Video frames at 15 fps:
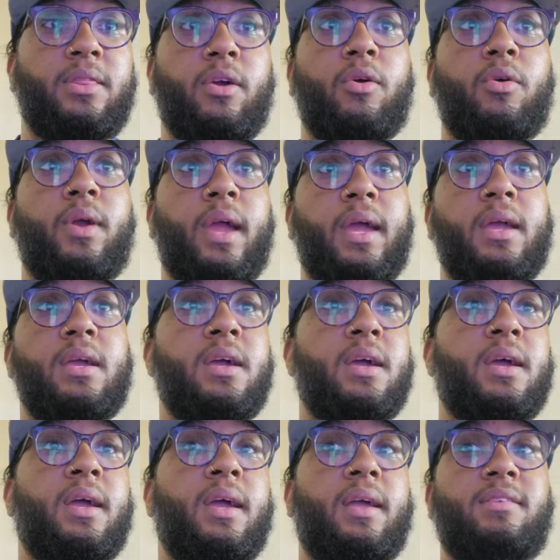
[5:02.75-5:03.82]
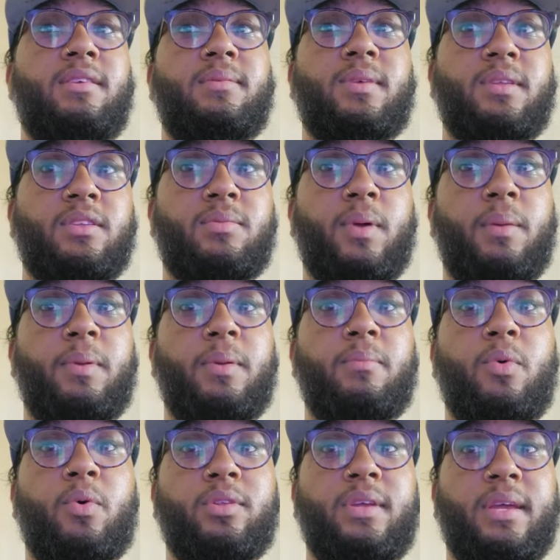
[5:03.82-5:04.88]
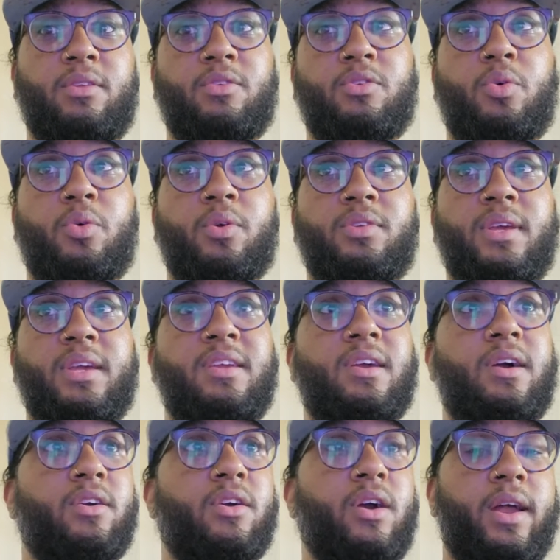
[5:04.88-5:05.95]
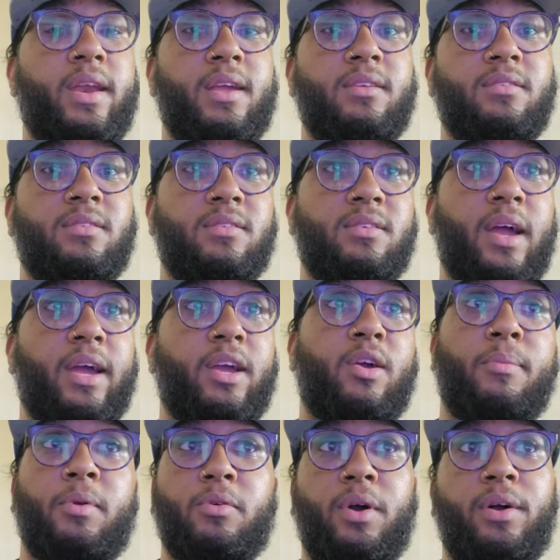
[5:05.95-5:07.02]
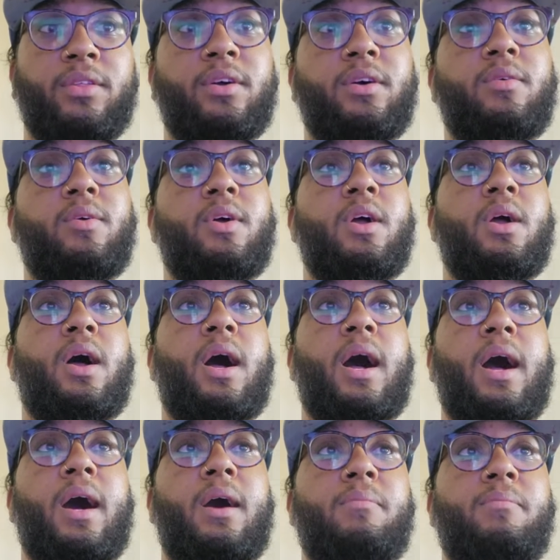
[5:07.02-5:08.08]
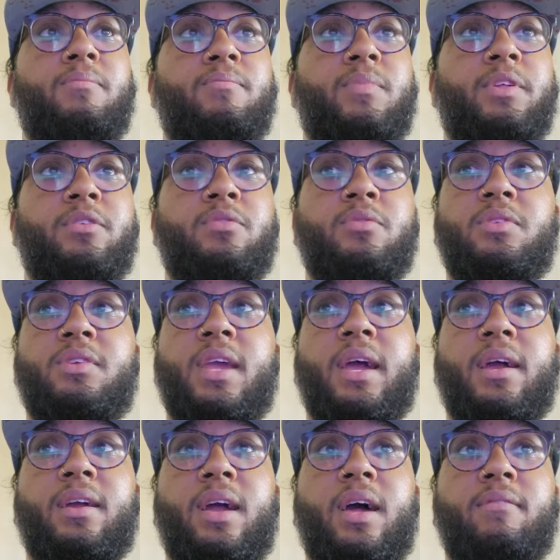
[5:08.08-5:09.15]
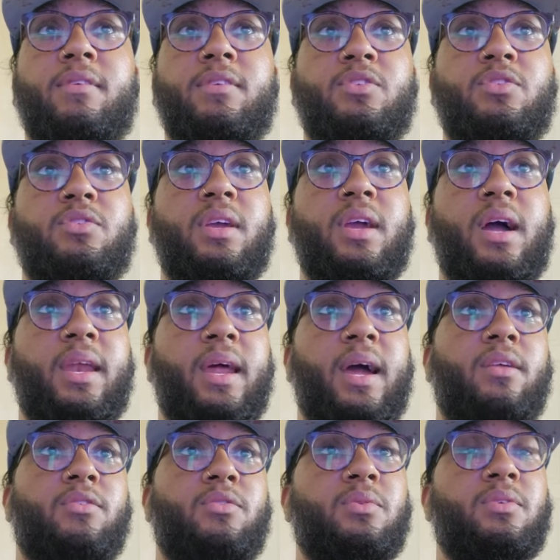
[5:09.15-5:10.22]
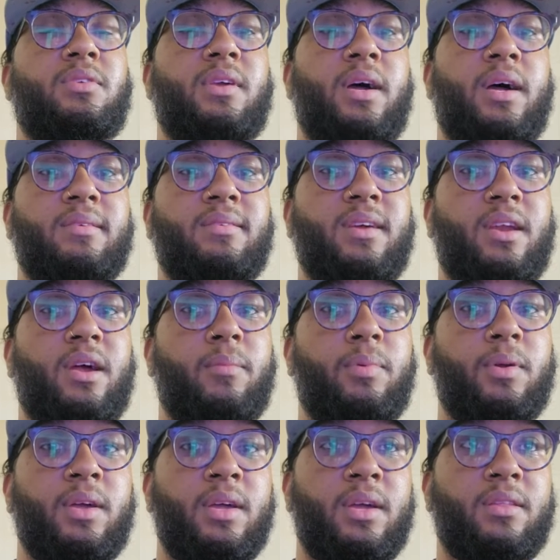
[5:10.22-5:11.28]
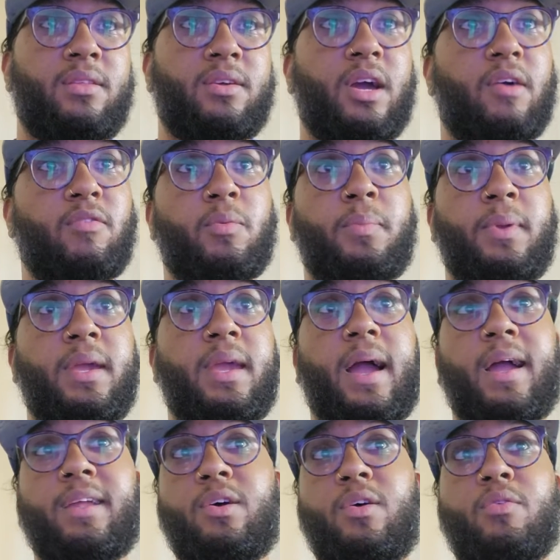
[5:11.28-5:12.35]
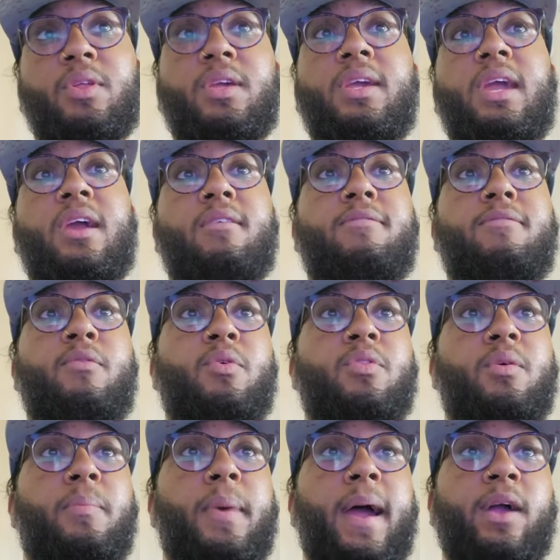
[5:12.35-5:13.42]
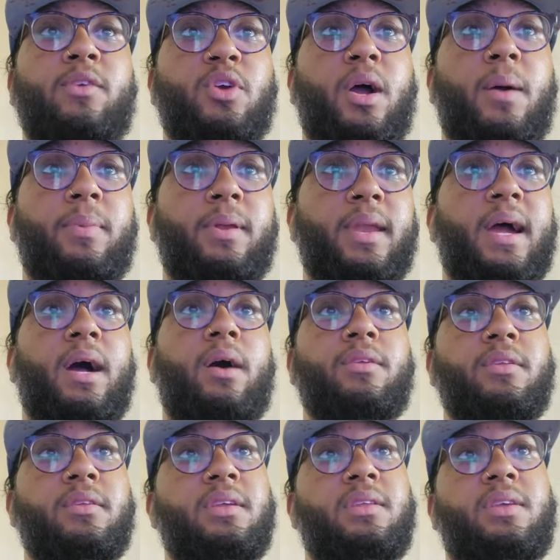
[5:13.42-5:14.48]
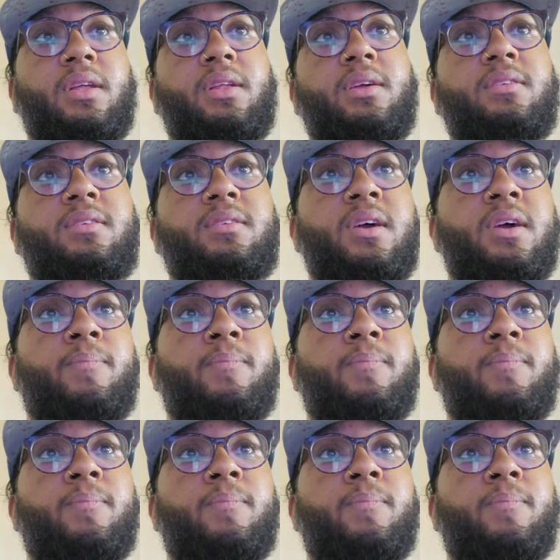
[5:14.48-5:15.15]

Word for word: They're okay. It seems like this might be more tailored towards a younger audience. I could be wrong though. Um, but this one's, yeah, kind of interesting on how this one's uh, set up. The cover B, I don't really care for the backdrop and how the detail is